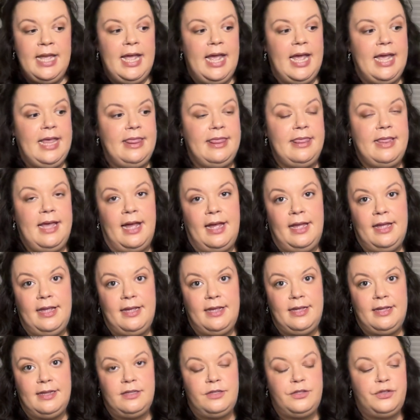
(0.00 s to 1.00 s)
and that
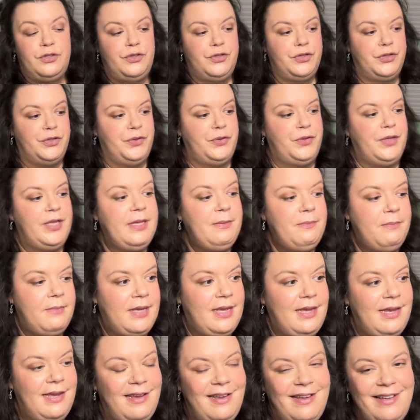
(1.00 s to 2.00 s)
is Truly
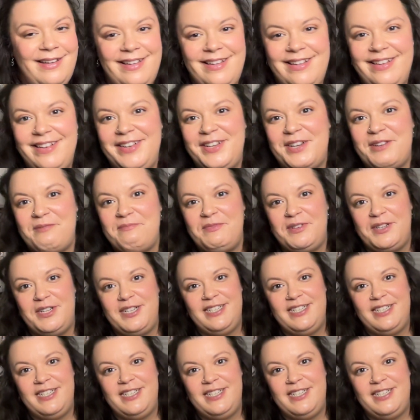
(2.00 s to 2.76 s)
Me, number